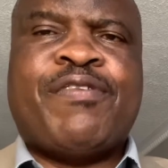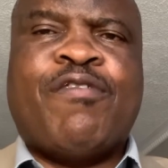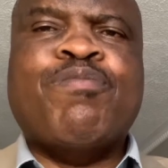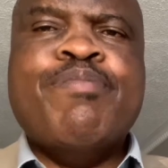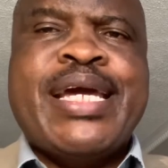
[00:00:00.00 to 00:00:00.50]

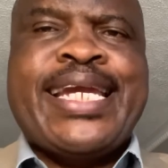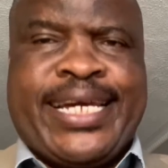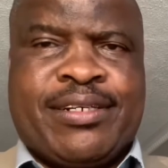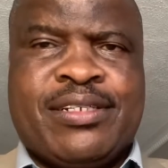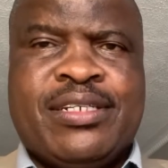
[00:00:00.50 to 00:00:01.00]

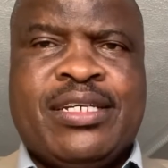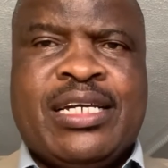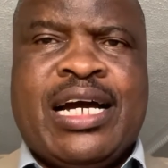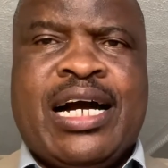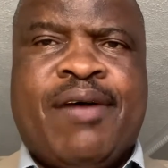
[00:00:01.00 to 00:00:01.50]
meaning.
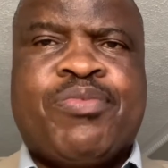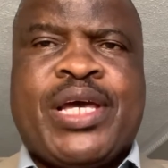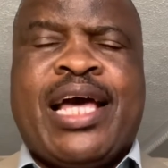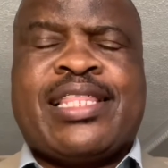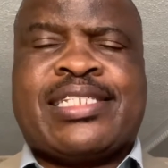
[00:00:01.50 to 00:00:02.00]

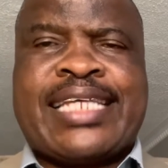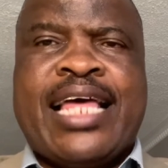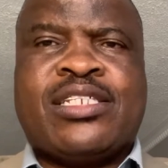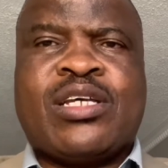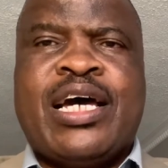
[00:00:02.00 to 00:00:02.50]
And the
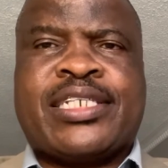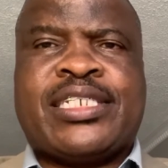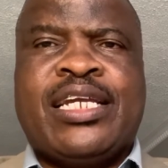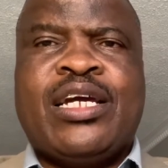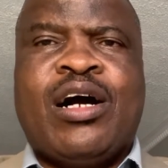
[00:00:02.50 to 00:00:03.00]
sense
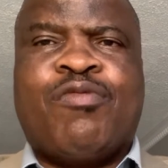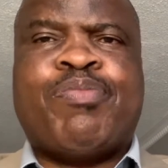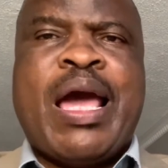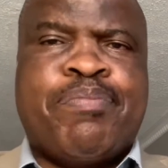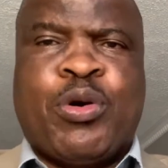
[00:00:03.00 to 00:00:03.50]
actually of
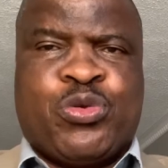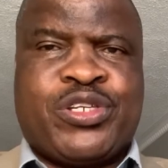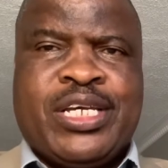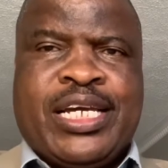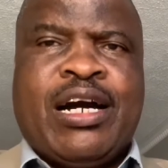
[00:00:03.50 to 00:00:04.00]
purpose
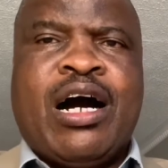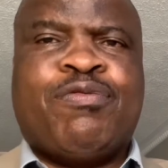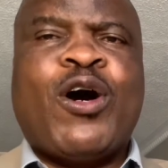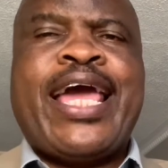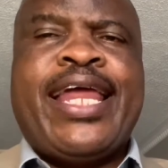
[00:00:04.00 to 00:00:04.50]

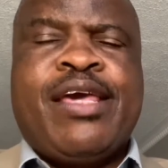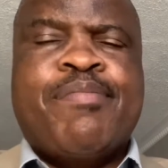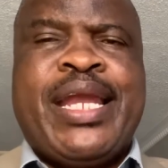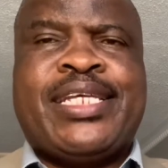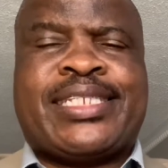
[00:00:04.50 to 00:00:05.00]
for any
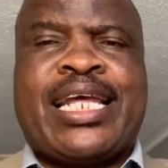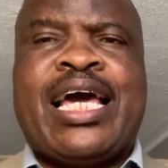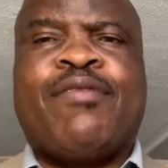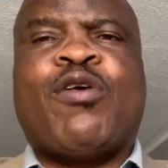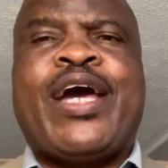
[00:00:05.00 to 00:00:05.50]
ministry
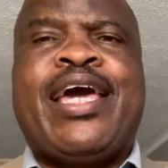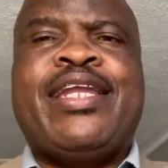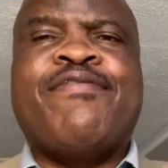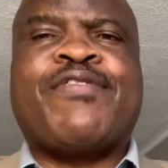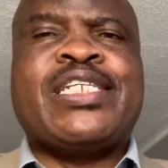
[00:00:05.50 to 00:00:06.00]
and for
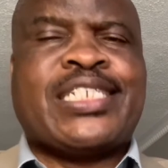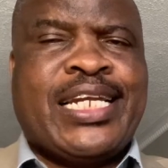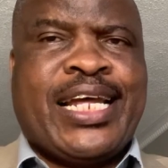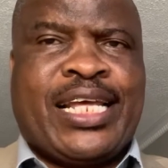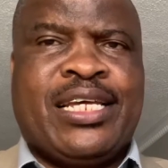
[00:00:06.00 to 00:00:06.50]
any
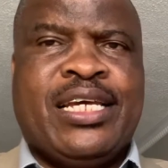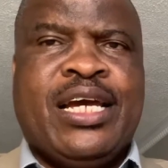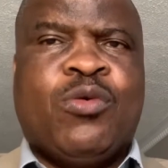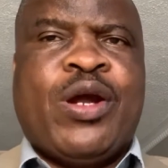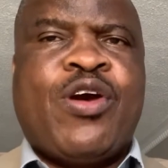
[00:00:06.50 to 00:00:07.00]
visionary.
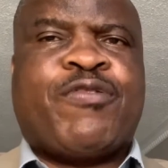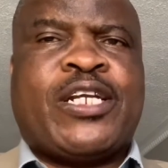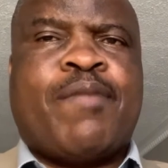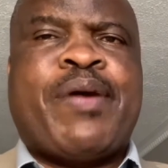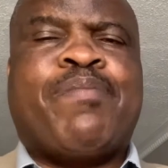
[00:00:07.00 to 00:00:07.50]
When you've got
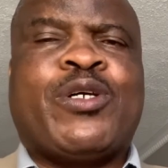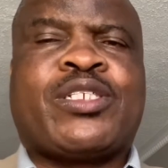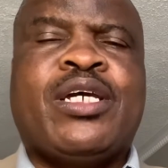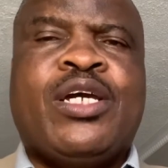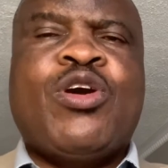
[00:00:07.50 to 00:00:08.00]
a purpose,
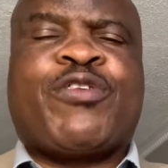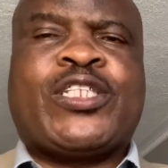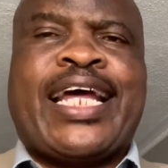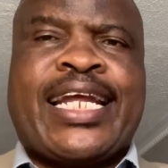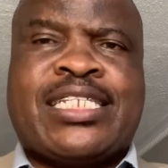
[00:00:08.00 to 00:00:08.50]
you've
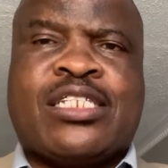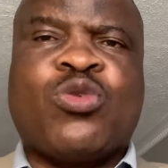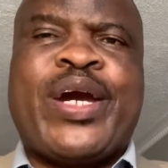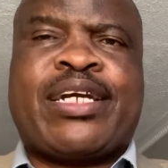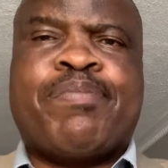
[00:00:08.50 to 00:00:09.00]
got a reason to
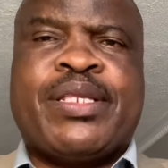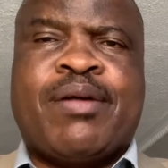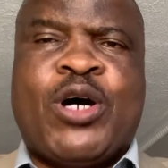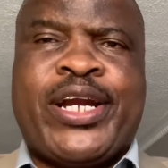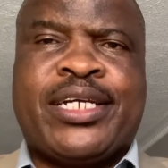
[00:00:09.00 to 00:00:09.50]
wake up in the
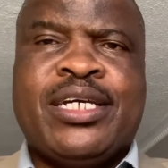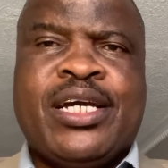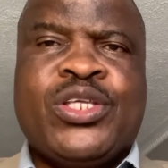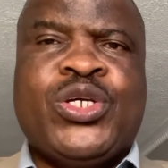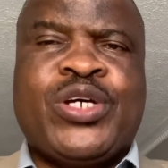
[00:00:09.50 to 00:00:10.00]
morning,
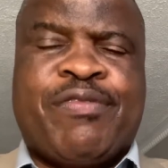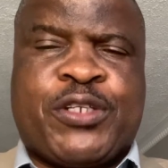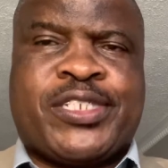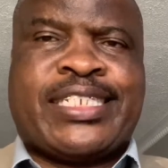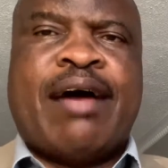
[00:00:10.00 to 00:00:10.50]
you have
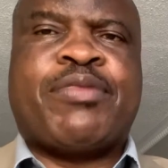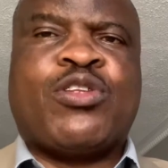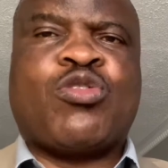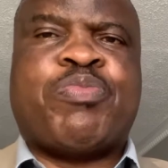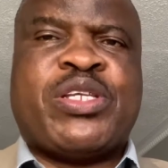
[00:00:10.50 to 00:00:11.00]
got something
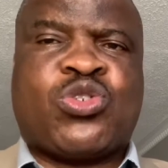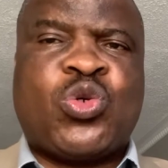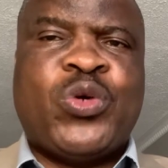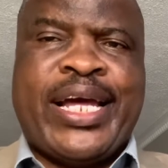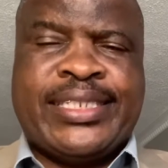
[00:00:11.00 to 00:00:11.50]
to
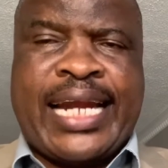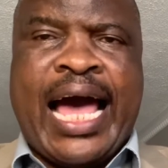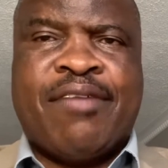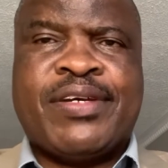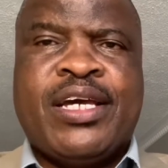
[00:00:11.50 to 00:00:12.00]
pursue and
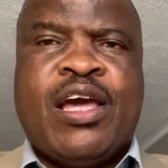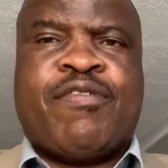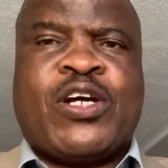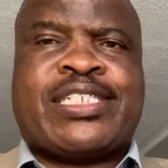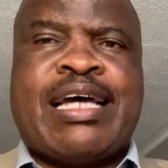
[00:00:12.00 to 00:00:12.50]
drive, you've
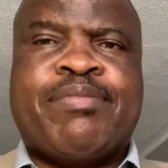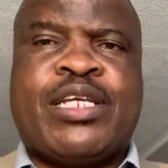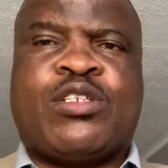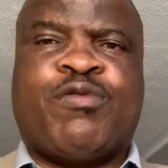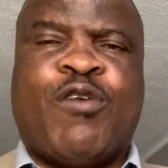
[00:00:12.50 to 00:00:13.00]
got
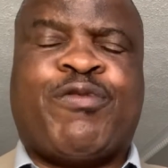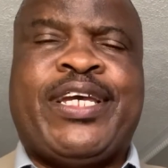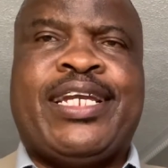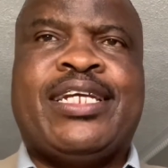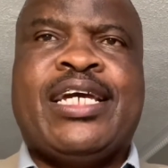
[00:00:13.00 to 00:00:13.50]
something to
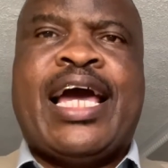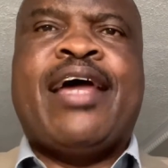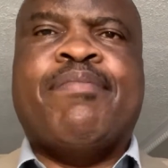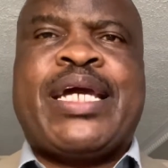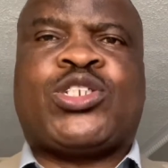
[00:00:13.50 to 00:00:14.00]
fulfill,
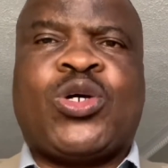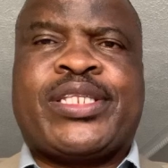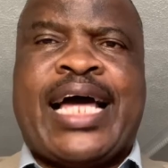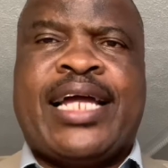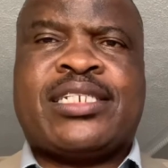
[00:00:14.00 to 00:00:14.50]
and make sure
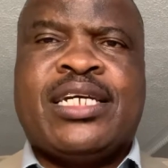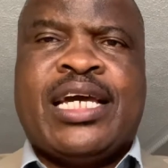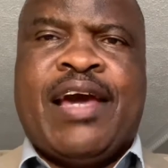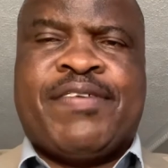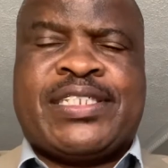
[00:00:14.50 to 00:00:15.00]
that
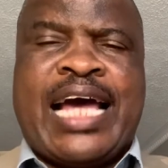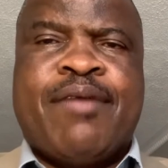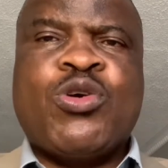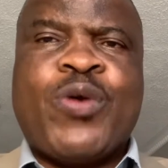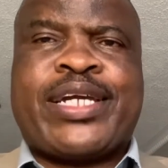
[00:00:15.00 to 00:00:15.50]
every time
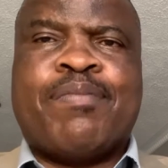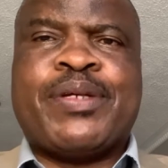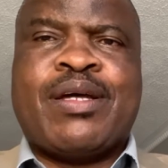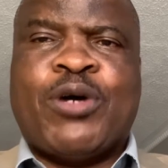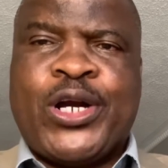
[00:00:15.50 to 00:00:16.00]
you wake up
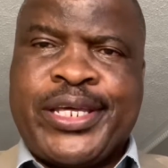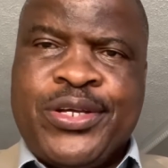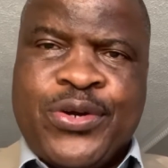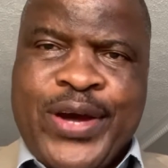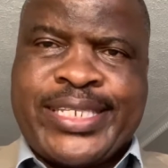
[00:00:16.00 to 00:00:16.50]
in the morning, you
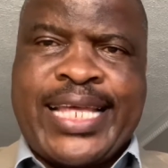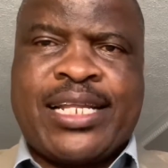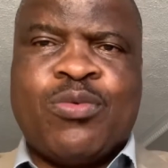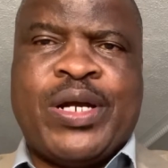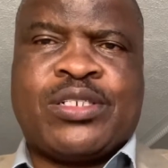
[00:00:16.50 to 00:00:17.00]
know
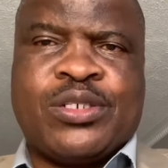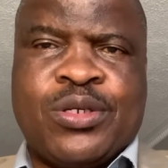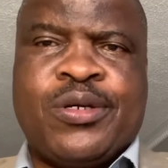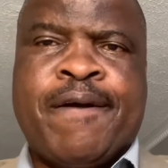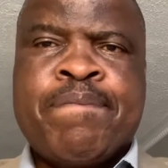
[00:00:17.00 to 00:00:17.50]
exactly what to
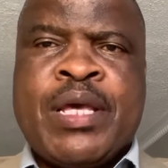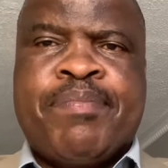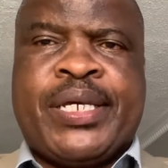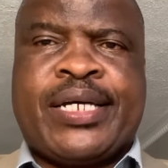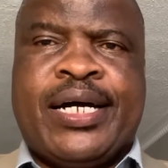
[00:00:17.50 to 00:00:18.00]
do,
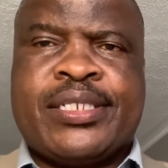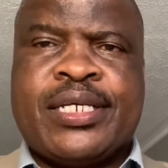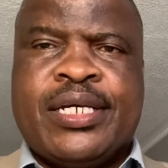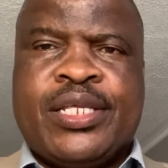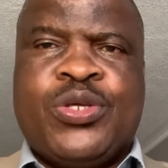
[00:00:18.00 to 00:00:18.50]
because
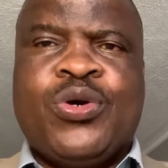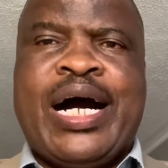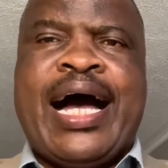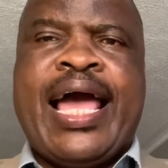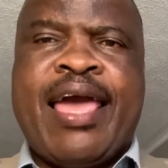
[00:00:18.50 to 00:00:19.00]
you
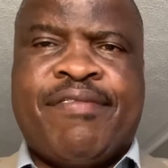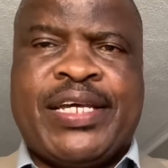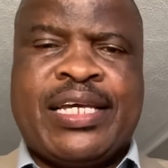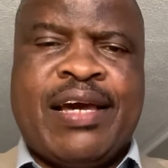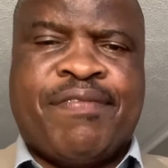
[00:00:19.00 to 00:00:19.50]
are
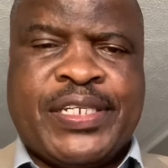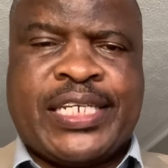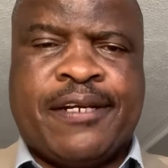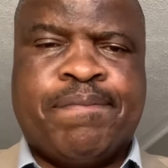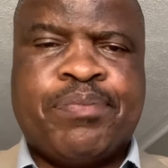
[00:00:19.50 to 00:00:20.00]
having a
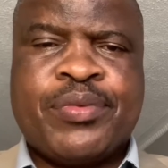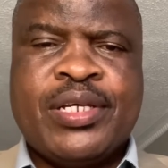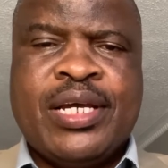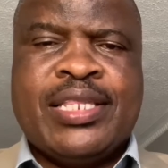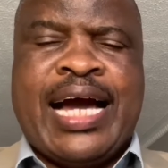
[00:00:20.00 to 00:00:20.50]
vision.
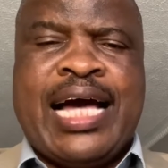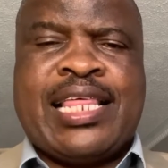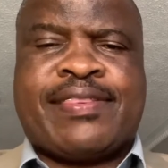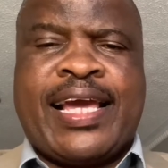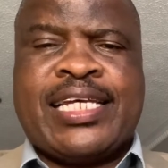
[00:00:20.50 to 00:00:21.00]
The other
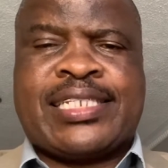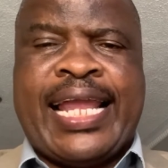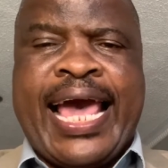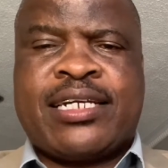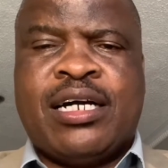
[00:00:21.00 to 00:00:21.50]
thing is
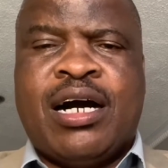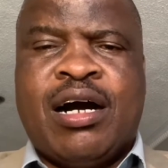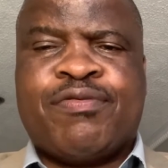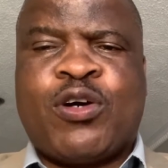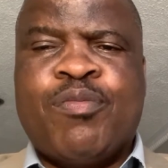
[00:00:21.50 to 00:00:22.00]
lack
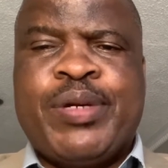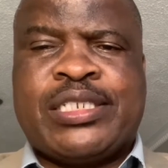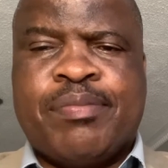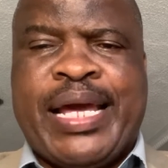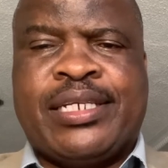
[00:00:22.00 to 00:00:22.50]
of
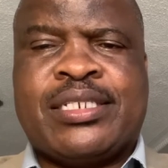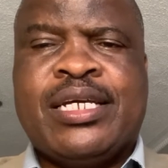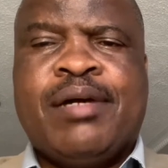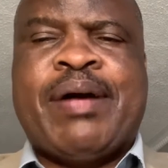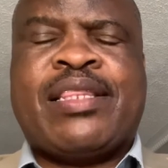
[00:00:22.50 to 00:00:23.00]
commitment
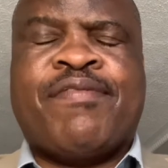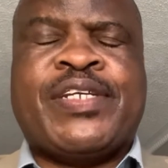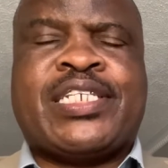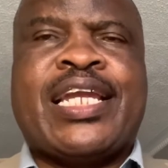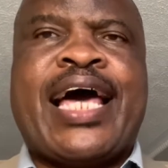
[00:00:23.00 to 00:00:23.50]
by the
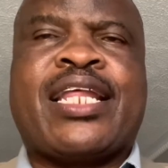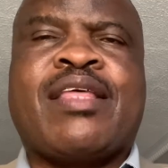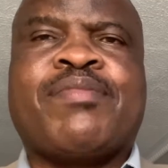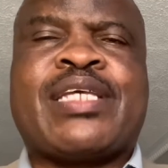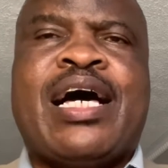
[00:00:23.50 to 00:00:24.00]
visionary
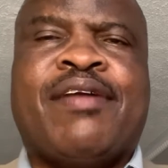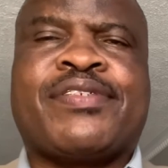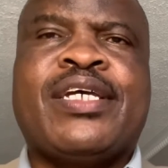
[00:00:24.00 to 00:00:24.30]
themselves.